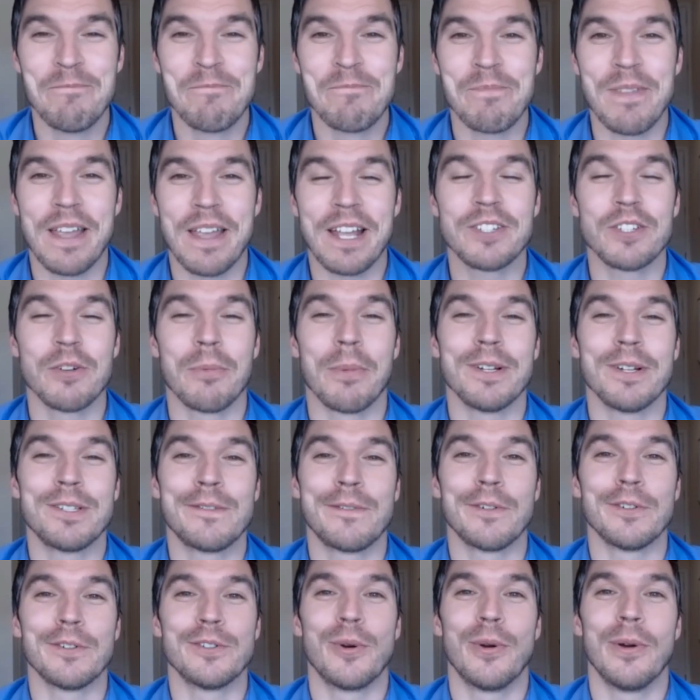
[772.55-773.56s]
Thanks so much
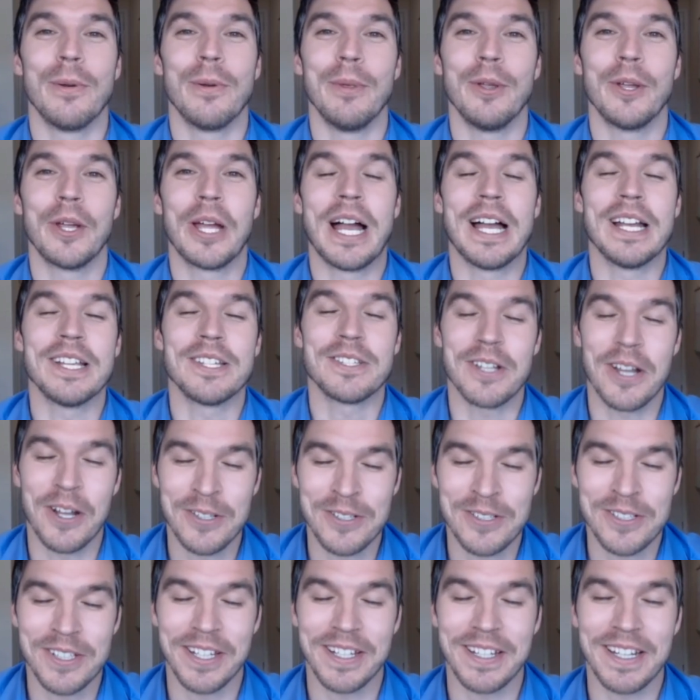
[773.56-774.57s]
for joining me, you guys. I'll
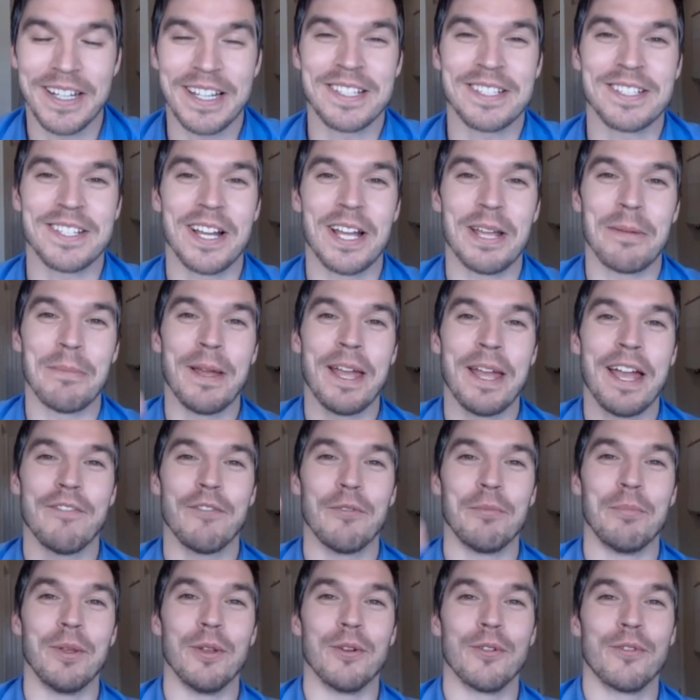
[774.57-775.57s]
see you next time. Have a
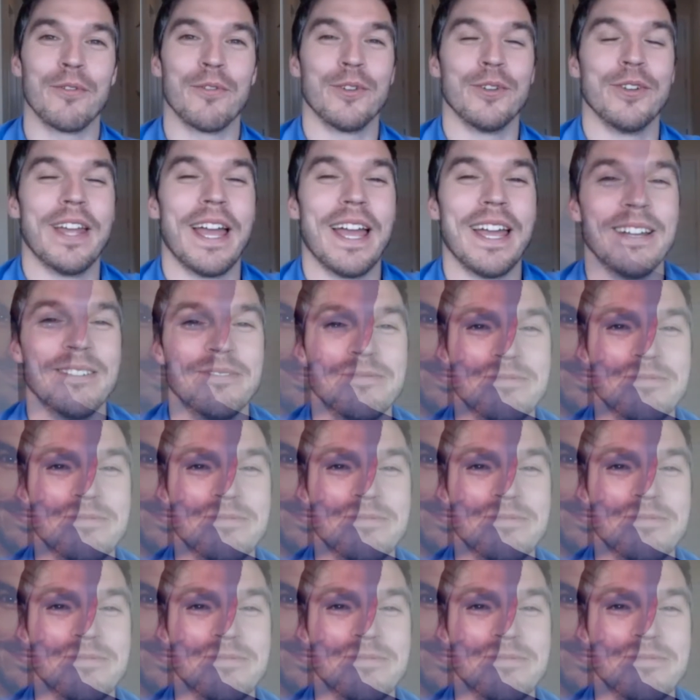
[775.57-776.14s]
beautiful day.